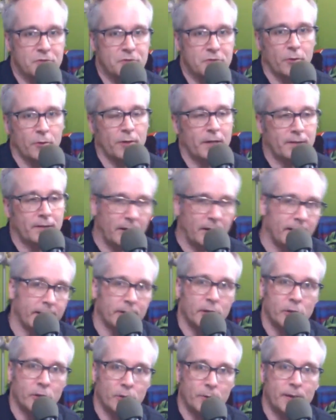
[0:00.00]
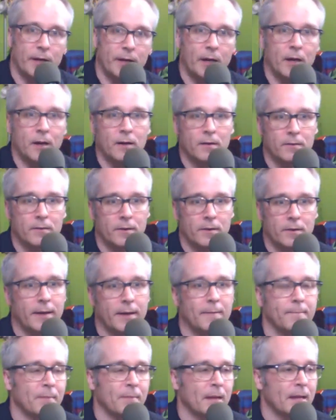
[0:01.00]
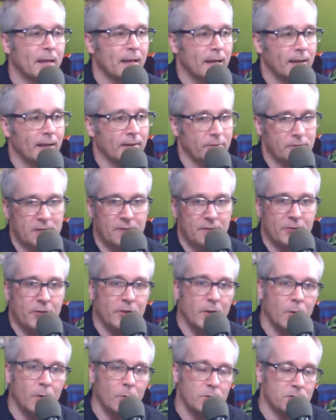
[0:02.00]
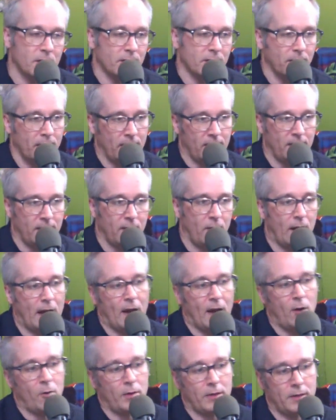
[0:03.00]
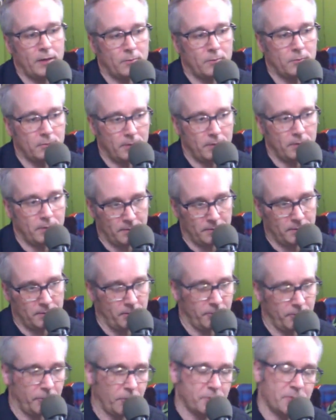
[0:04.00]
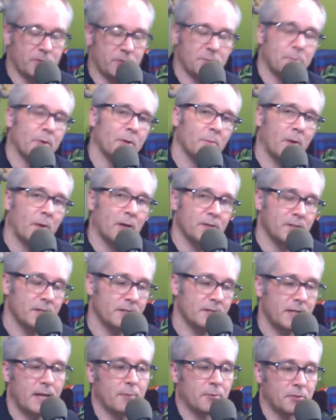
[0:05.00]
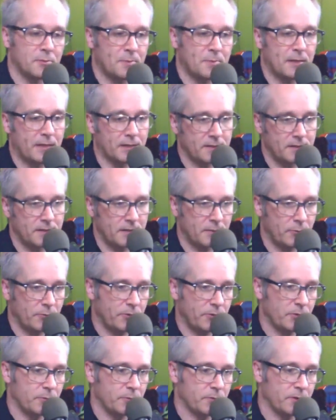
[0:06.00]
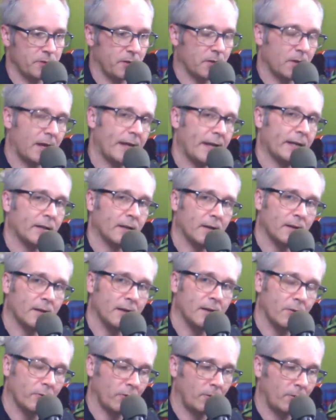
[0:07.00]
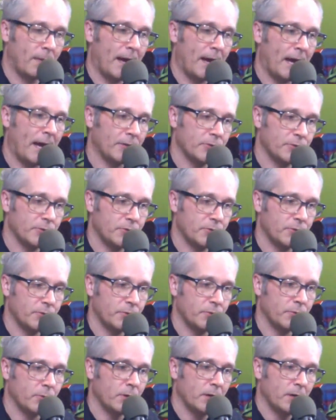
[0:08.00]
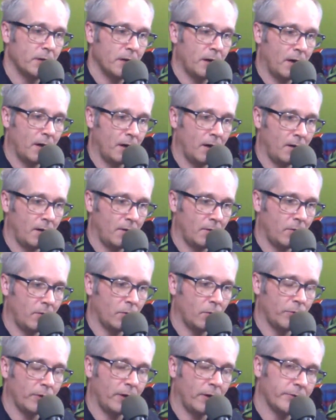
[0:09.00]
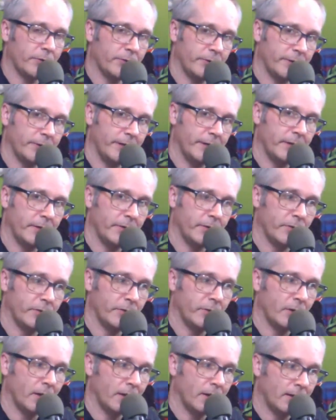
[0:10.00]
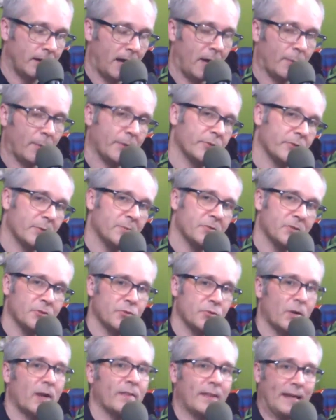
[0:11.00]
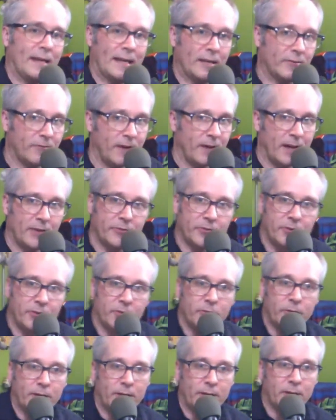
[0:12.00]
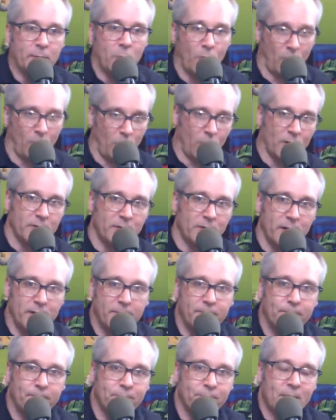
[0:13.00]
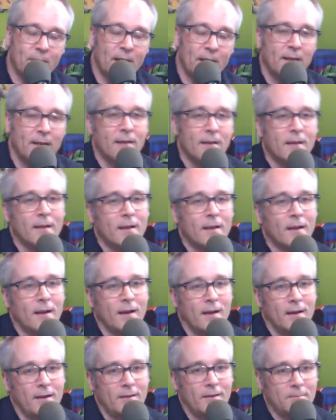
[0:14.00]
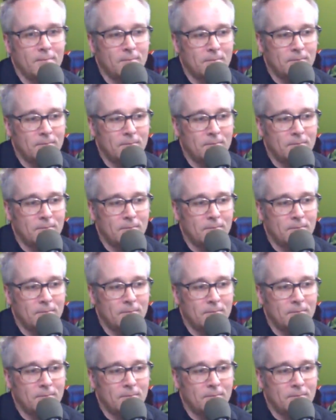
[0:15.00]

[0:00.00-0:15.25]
for an entire career, right? And there's even notes on like uh, how he like you'll notice there's burn marks on the table. It's because he would use a lighter or a match to uh, hold under his comic strips to dry the ink faster, so he can get more work done. Uh, mm.